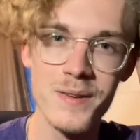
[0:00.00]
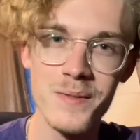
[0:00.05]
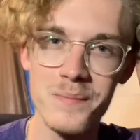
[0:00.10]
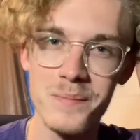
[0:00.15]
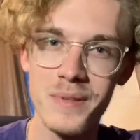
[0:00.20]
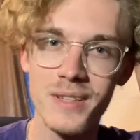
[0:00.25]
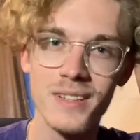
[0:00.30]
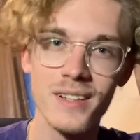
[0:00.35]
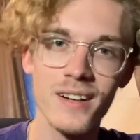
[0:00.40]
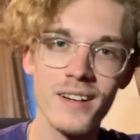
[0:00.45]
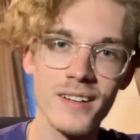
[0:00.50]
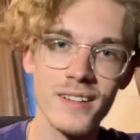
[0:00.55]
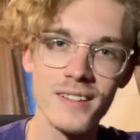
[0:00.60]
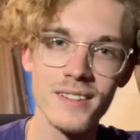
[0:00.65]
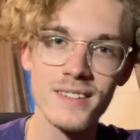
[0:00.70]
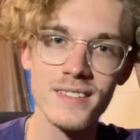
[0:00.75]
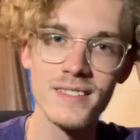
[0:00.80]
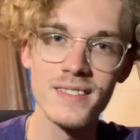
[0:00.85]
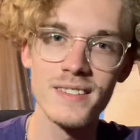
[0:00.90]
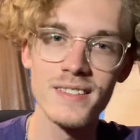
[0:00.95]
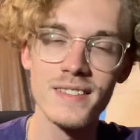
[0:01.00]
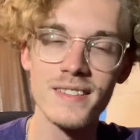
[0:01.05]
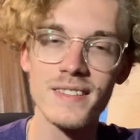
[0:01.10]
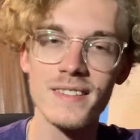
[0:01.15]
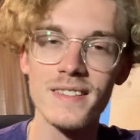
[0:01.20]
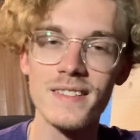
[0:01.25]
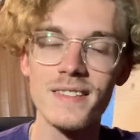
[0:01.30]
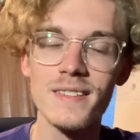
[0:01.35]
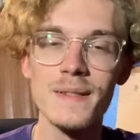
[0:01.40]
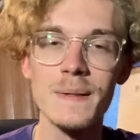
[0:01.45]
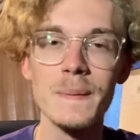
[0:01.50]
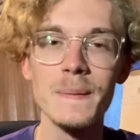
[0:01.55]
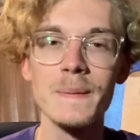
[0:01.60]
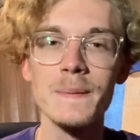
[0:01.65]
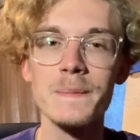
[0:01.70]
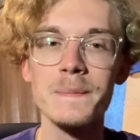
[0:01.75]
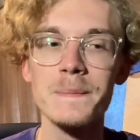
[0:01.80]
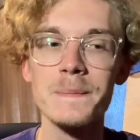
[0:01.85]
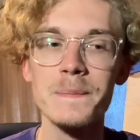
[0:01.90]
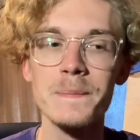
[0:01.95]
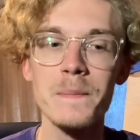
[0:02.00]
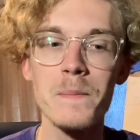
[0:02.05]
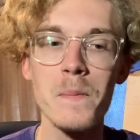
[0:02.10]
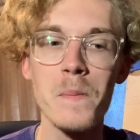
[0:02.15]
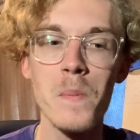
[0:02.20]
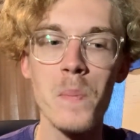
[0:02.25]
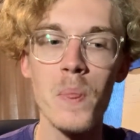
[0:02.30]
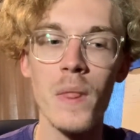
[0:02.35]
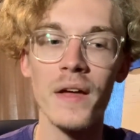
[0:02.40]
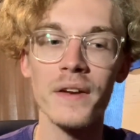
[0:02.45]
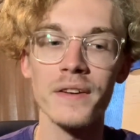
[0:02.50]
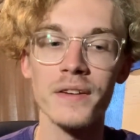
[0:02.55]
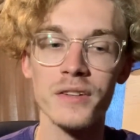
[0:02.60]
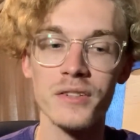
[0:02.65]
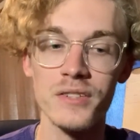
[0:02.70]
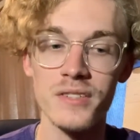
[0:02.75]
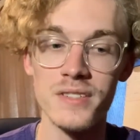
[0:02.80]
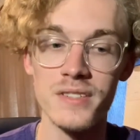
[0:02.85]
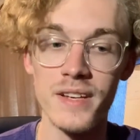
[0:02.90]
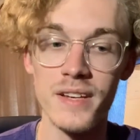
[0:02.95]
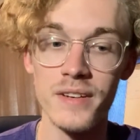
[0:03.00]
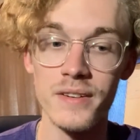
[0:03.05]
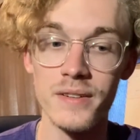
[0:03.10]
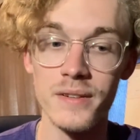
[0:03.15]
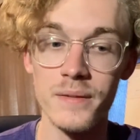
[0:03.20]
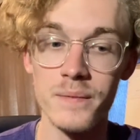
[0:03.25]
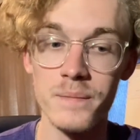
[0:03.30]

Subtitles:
because I didn't understand it.